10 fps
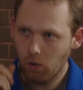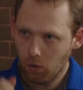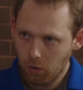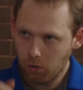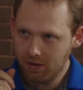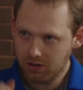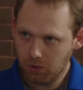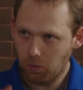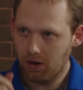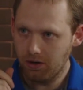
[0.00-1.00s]
who is the
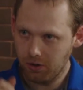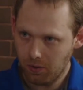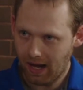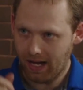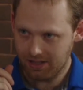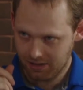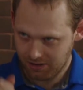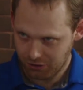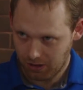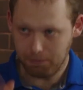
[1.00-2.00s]
one who has
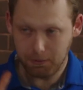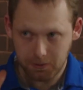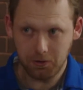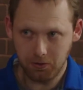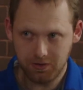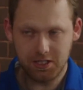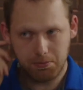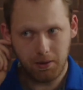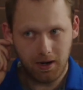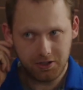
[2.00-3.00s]
to approve this
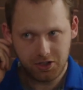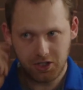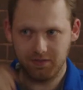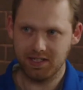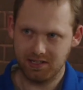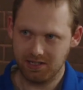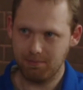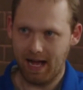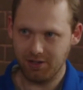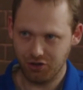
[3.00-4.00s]
bond service? Is the
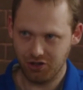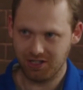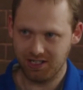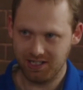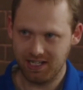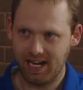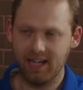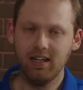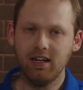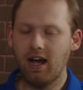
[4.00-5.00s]
master just going to say,
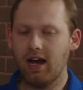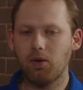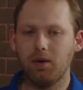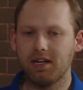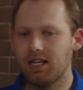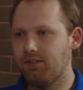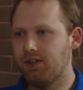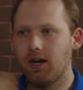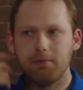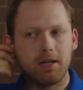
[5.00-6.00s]
I don't want to give
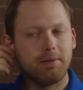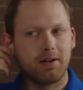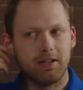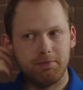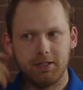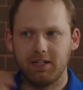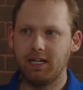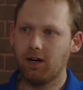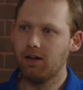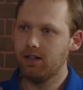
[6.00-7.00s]
you up. Come here, give me your
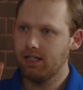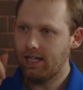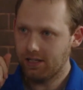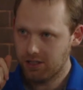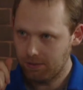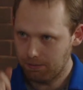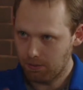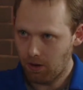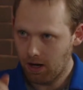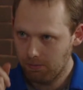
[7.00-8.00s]
ear. He has to be
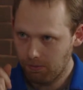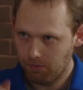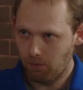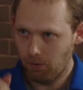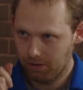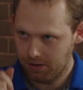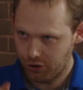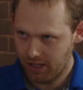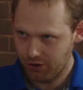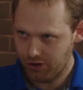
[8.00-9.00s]
brought before the
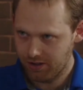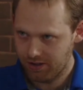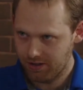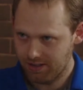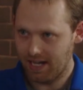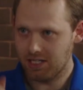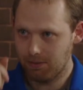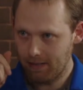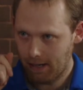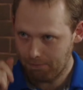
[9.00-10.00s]
judges. This has to
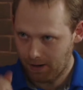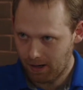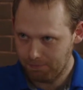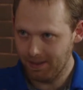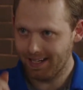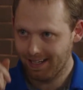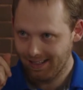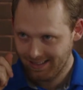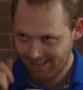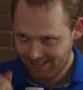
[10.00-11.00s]
be a public
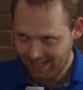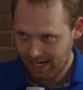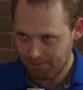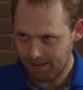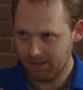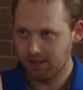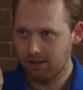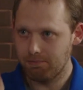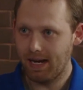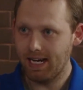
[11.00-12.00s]
statement
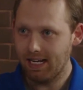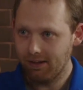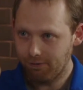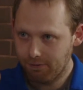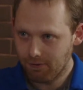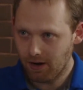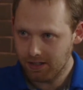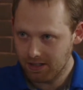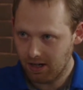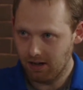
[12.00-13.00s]
made in
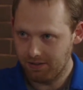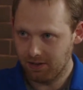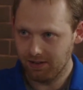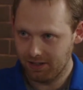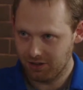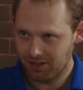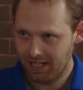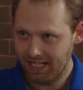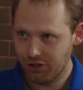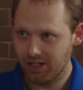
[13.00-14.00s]
front of their
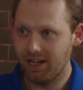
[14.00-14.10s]
legislation.